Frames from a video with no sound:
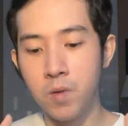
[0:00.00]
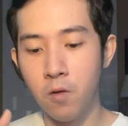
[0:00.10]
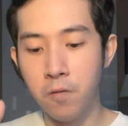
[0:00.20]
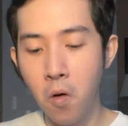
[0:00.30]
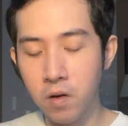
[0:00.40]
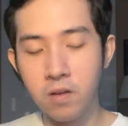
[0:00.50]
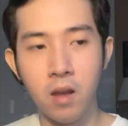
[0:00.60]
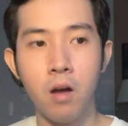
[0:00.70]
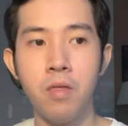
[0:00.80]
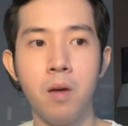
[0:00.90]
focus
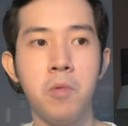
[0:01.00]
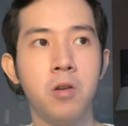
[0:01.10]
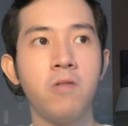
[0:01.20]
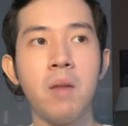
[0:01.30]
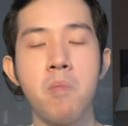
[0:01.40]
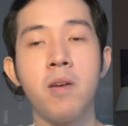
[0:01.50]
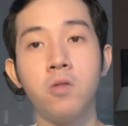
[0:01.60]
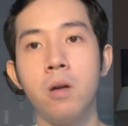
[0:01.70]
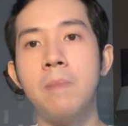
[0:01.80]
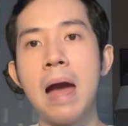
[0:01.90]
in on them and try my best
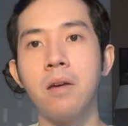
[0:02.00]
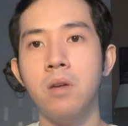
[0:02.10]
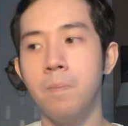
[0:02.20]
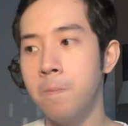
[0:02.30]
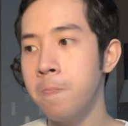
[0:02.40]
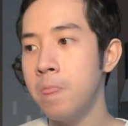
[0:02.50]
to unpack them,